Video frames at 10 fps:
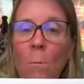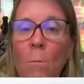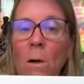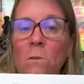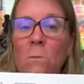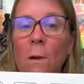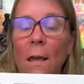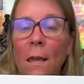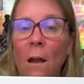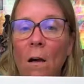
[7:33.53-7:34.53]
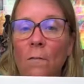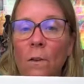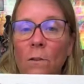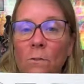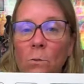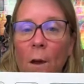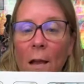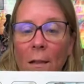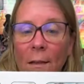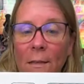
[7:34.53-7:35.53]
I will post when I get off here a
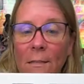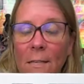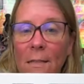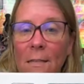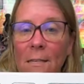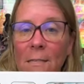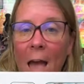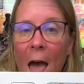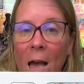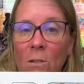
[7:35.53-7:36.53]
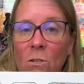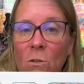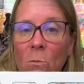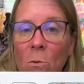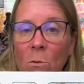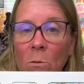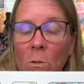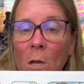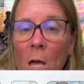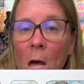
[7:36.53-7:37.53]
direct link to this
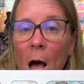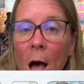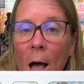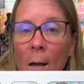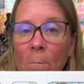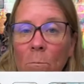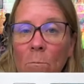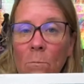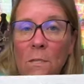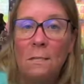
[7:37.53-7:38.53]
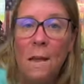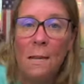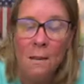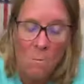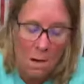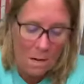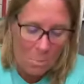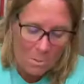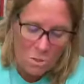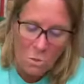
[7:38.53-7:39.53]
actual um, setting right
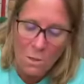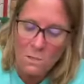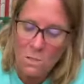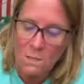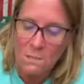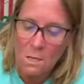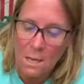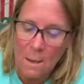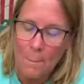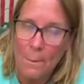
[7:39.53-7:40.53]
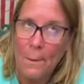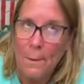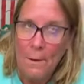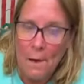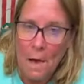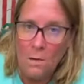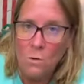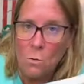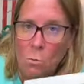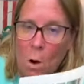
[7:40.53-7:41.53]
here, but you could just look up
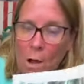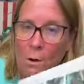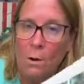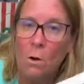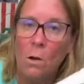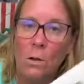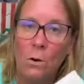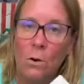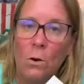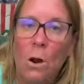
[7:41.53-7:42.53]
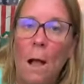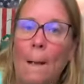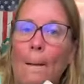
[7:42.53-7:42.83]
underwater on her